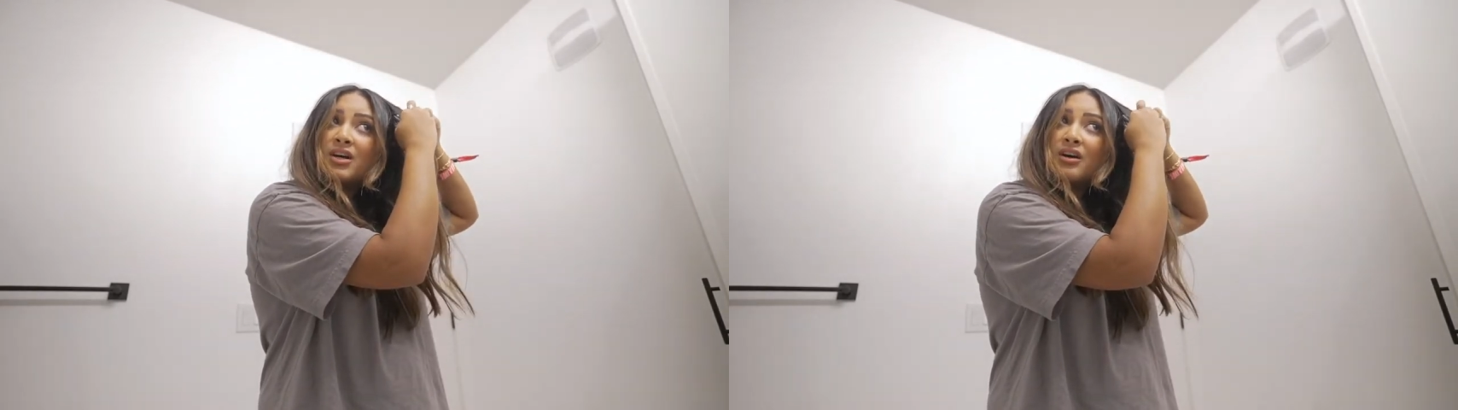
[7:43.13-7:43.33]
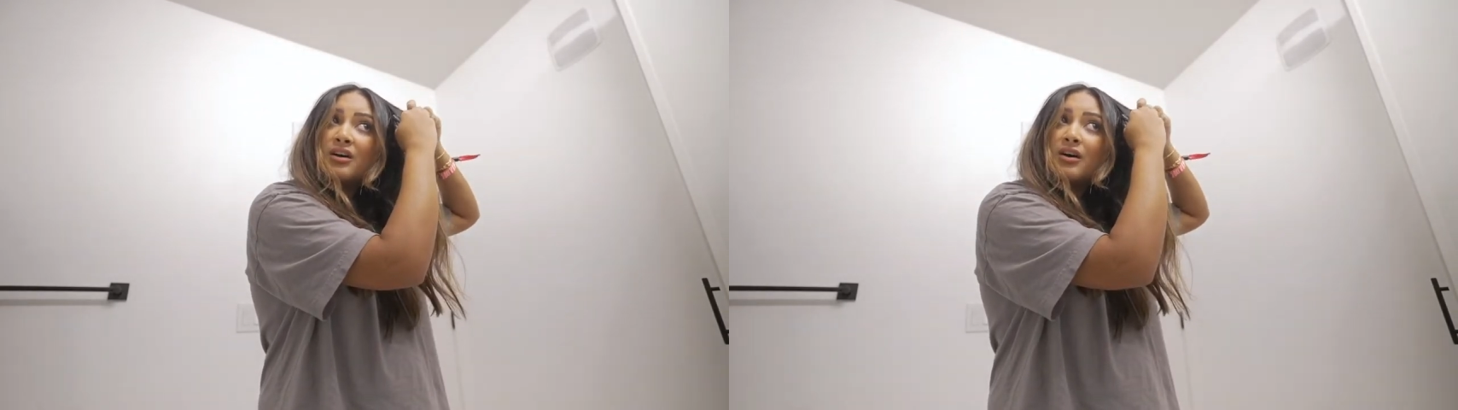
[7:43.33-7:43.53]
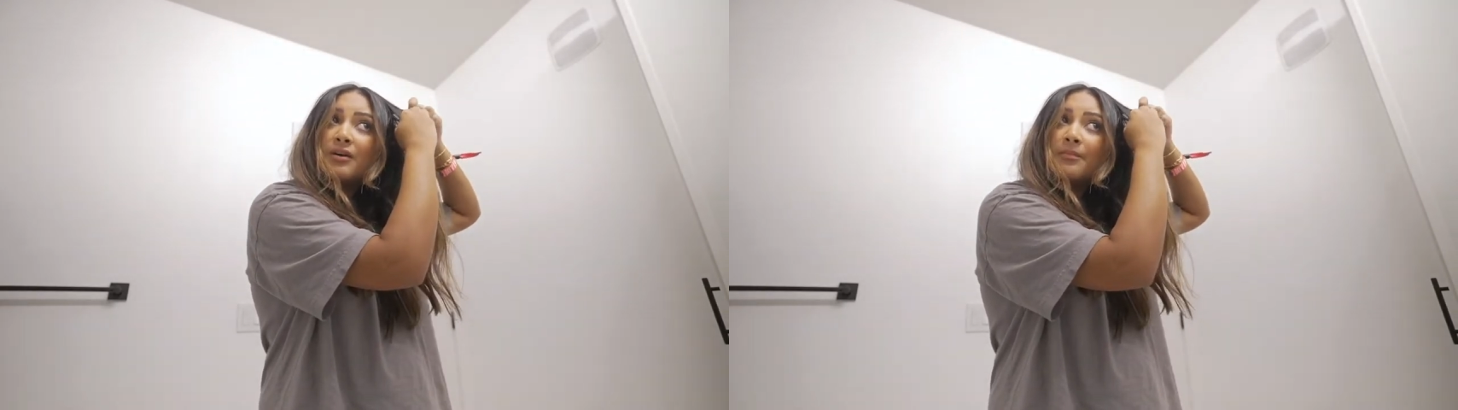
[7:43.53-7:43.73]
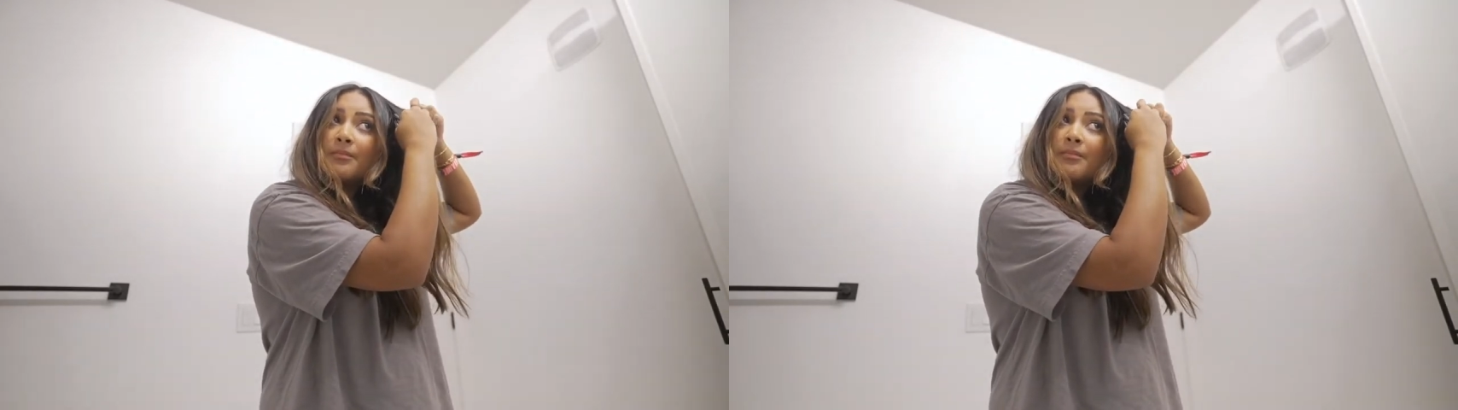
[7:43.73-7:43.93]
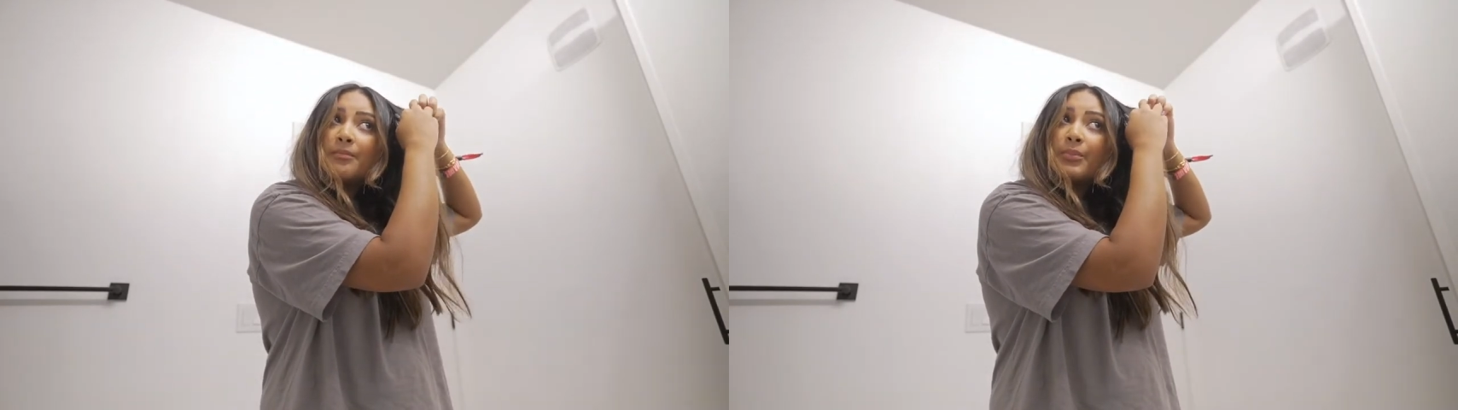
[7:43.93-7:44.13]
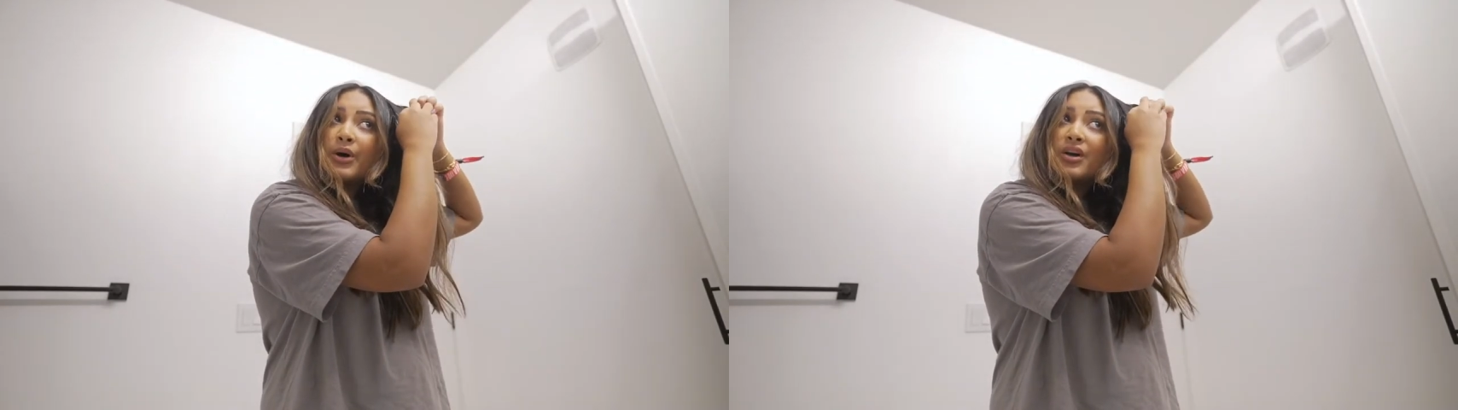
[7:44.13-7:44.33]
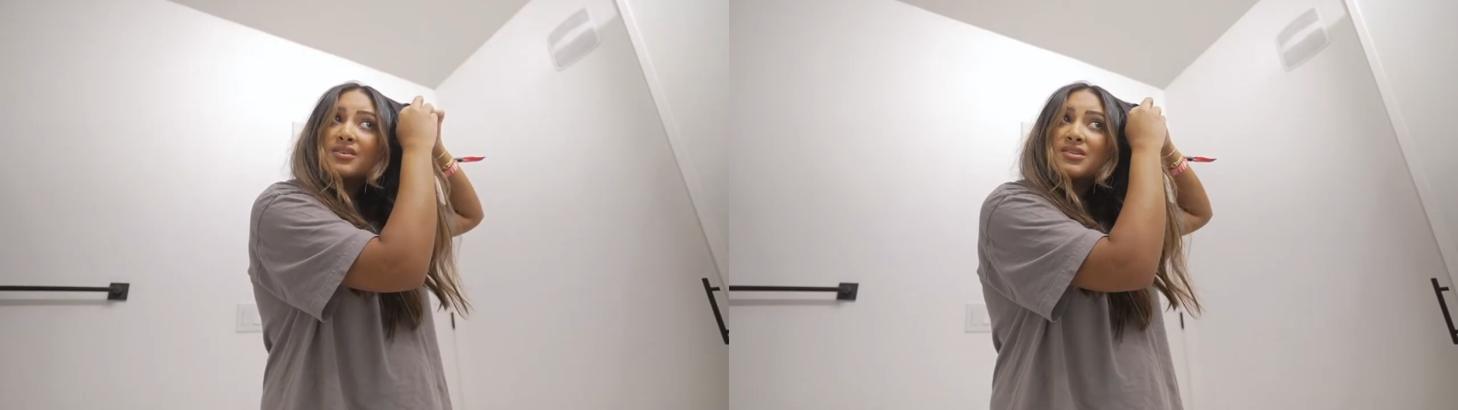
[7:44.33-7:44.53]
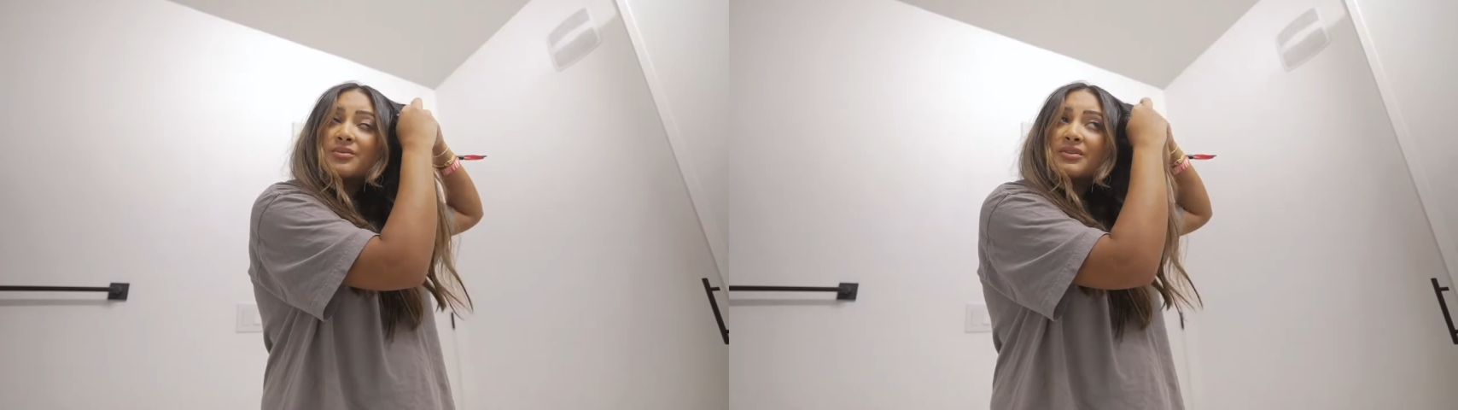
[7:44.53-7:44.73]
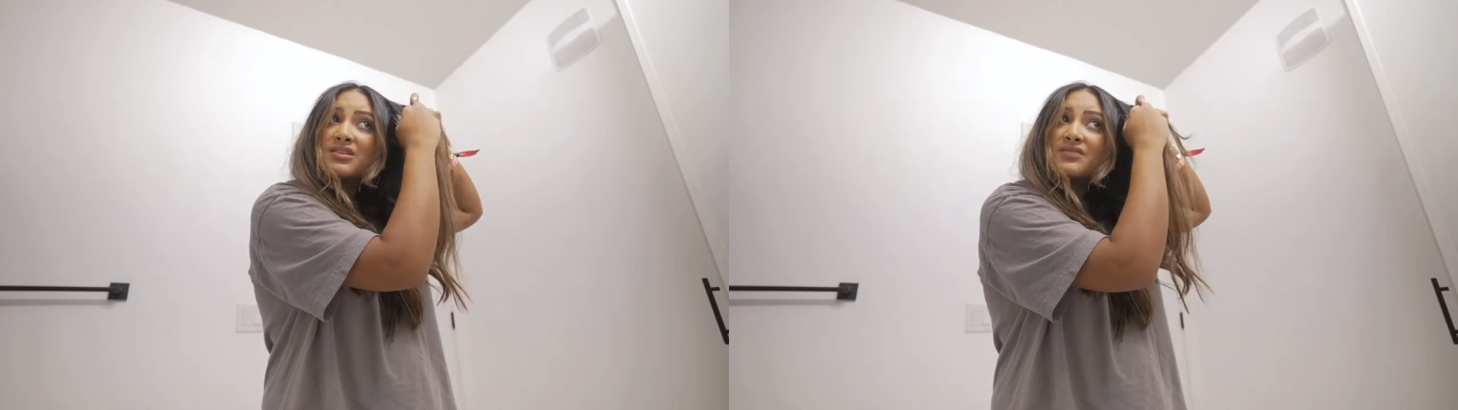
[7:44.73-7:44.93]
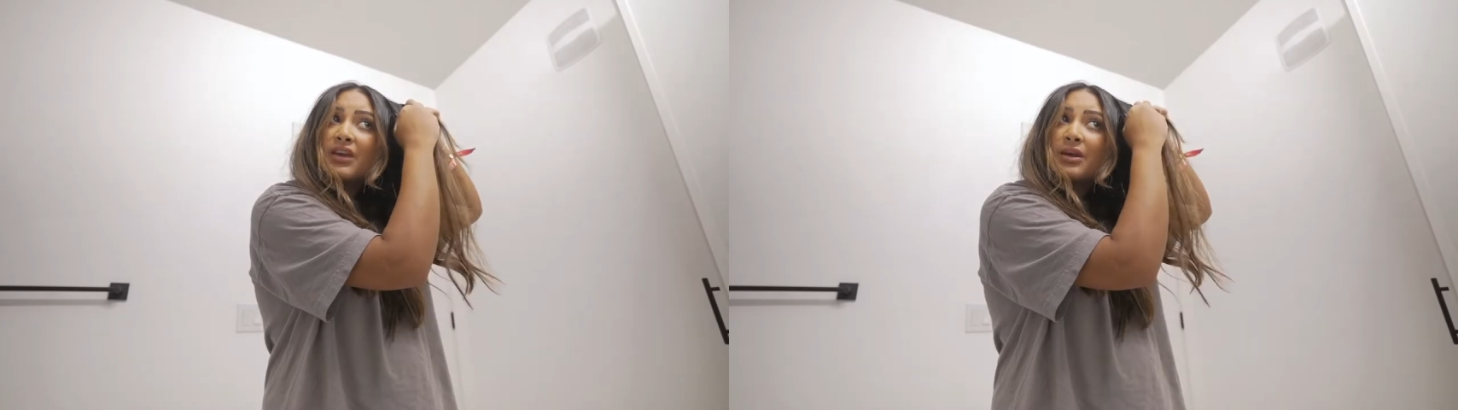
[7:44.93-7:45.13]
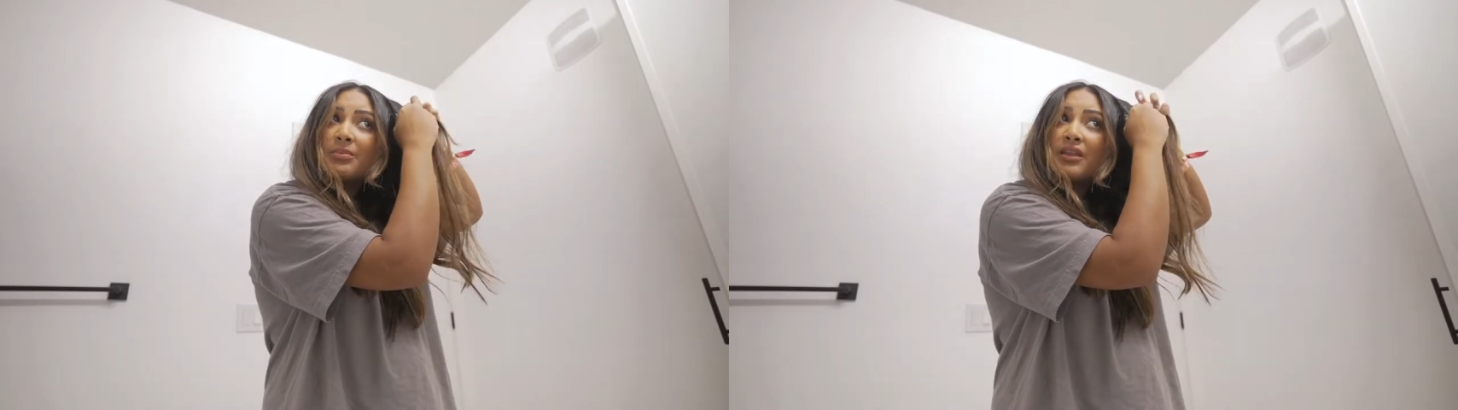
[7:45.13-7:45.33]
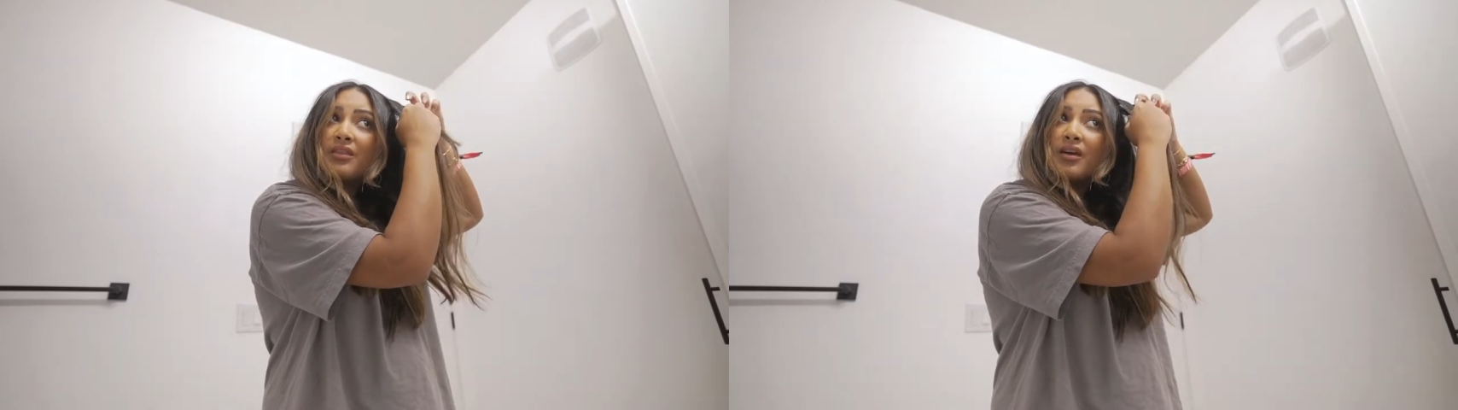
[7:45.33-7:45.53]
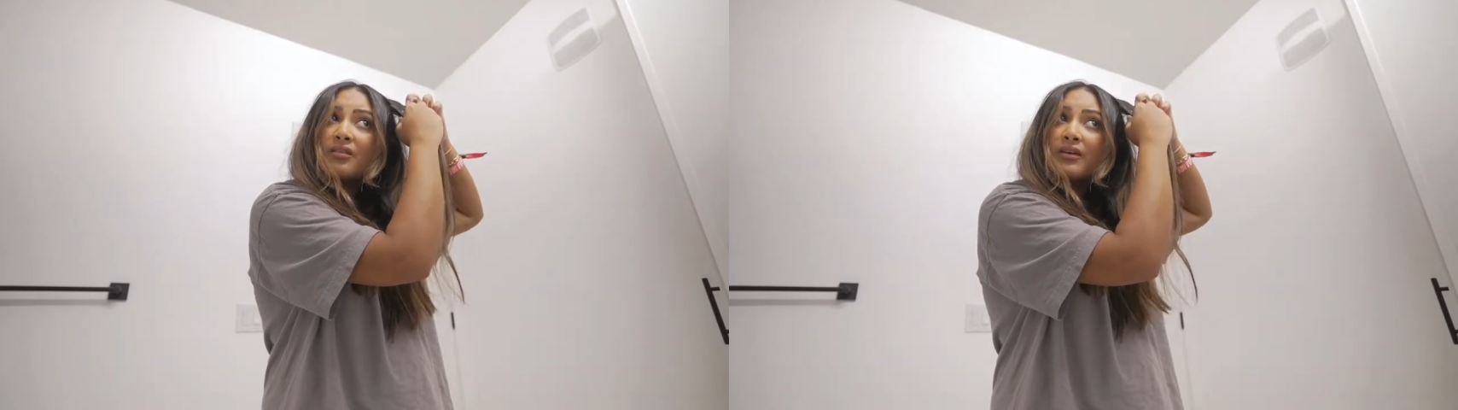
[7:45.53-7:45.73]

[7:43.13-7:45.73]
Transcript: But honestly with this VIP thing,